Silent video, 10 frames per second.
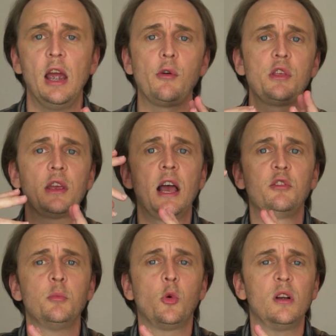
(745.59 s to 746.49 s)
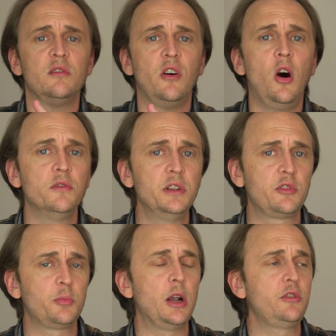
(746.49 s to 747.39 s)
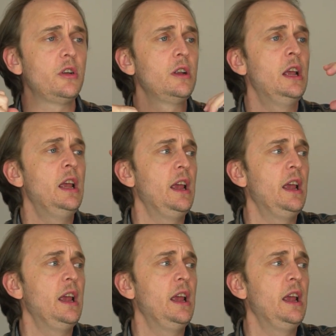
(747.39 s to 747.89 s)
everything has a more evolved expression